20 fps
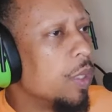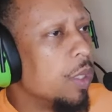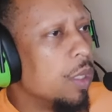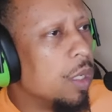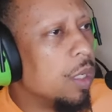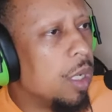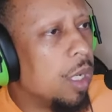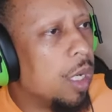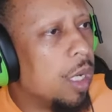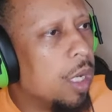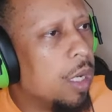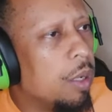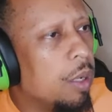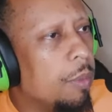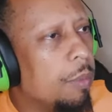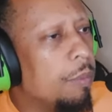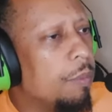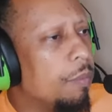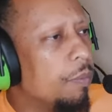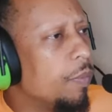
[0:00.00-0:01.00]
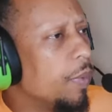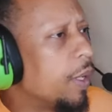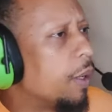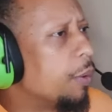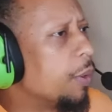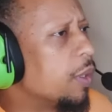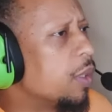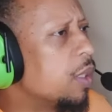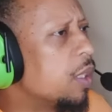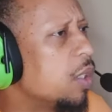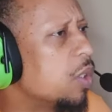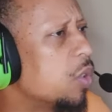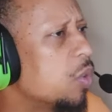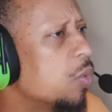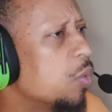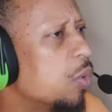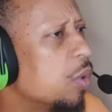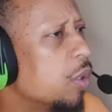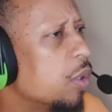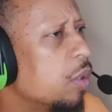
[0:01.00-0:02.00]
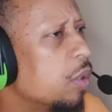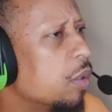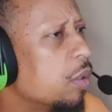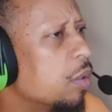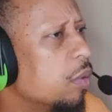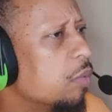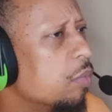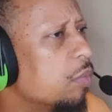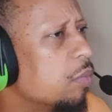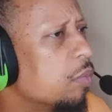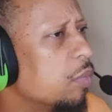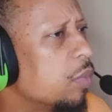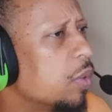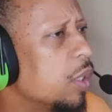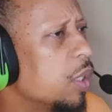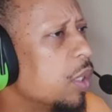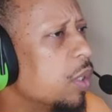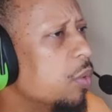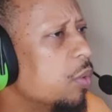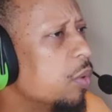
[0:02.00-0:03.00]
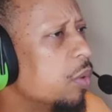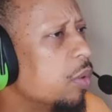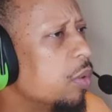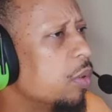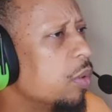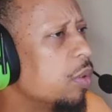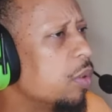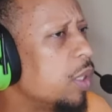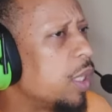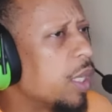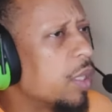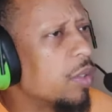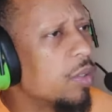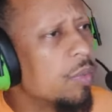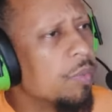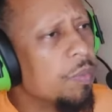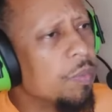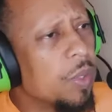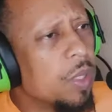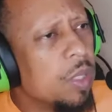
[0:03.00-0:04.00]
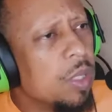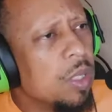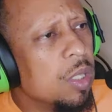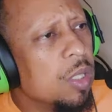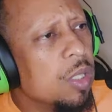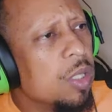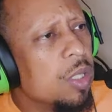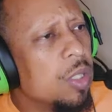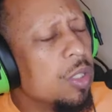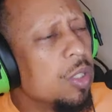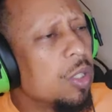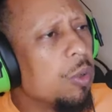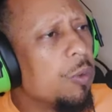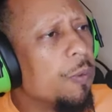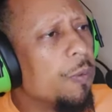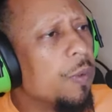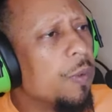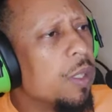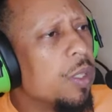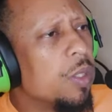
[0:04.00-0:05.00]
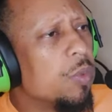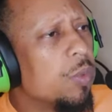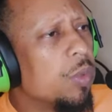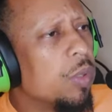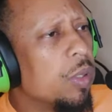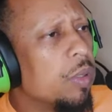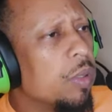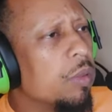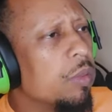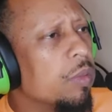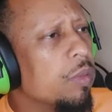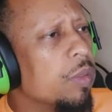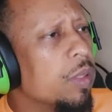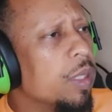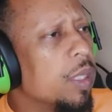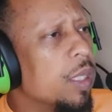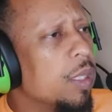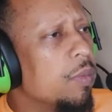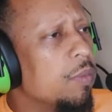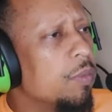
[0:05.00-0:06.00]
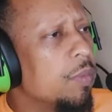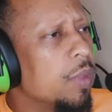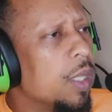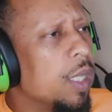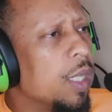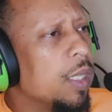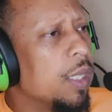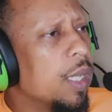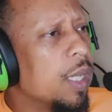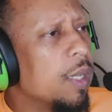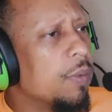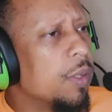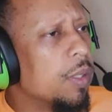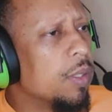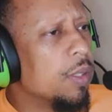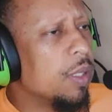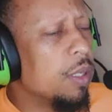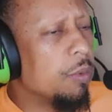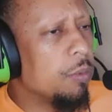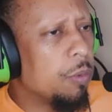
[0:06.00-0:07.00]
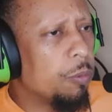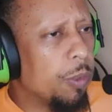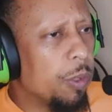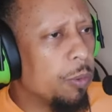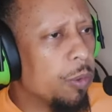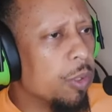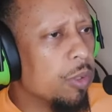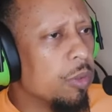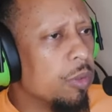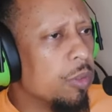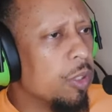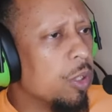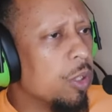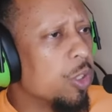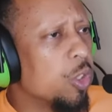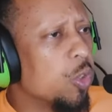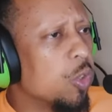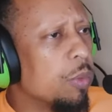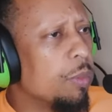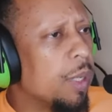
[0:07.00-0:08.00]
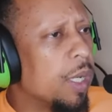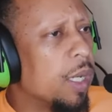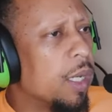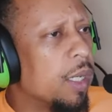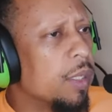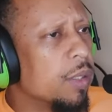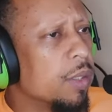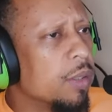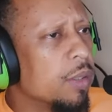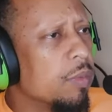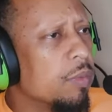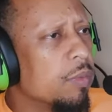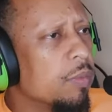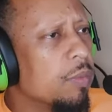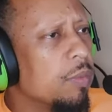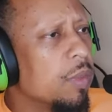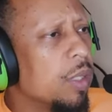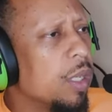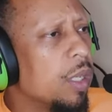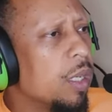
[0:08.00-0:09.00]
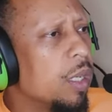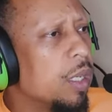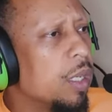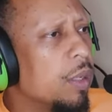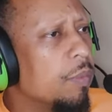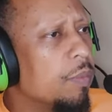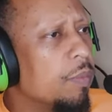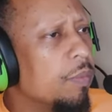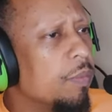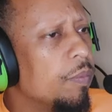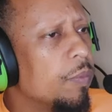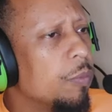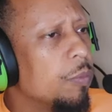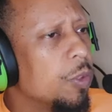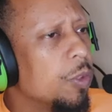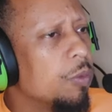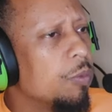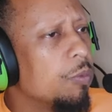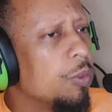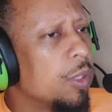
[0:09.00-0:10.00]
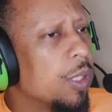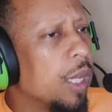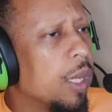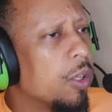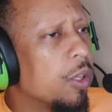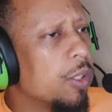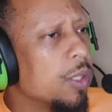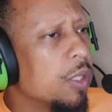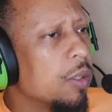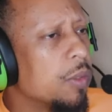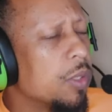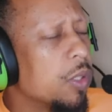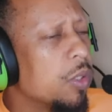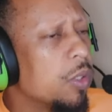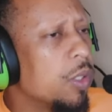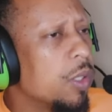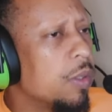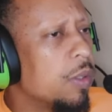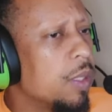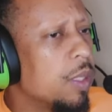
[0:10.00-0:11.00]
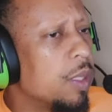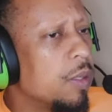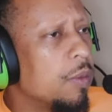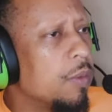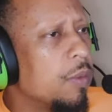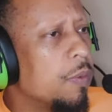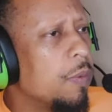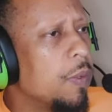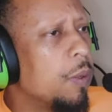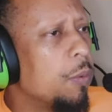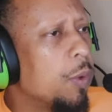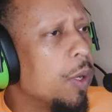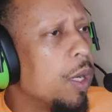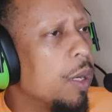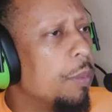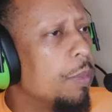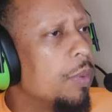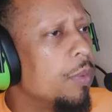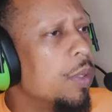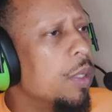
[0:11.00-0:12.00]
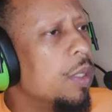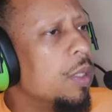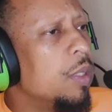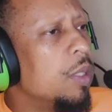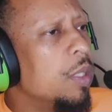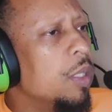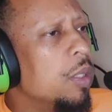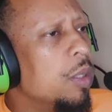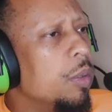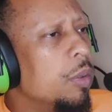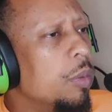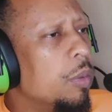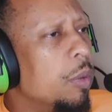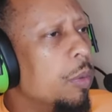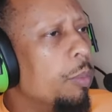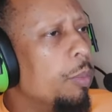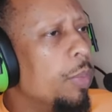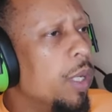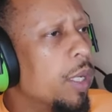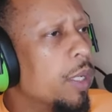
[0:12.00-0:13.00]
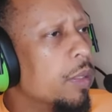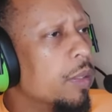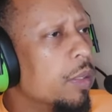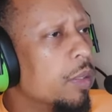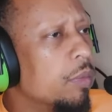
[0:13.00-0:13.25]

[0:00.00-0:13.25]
Now with this one, yes. So for this one, it gave us, we were, a short bias, got ourselves under the VWAP, but